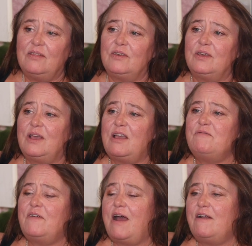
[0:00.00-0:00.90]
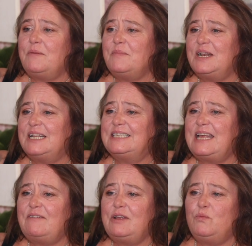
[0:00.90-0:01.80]
the environment is
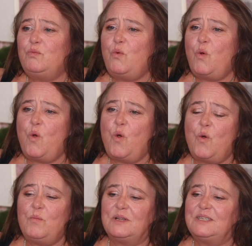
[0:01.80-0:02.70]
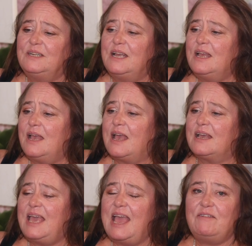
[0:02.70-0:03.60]
very warm
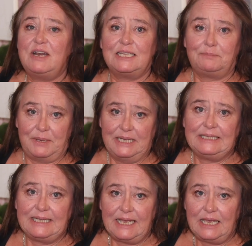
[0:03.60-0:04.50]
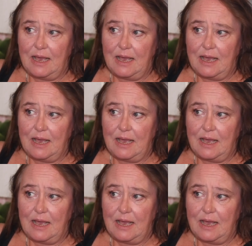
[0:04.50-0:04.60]
and Karen is busy.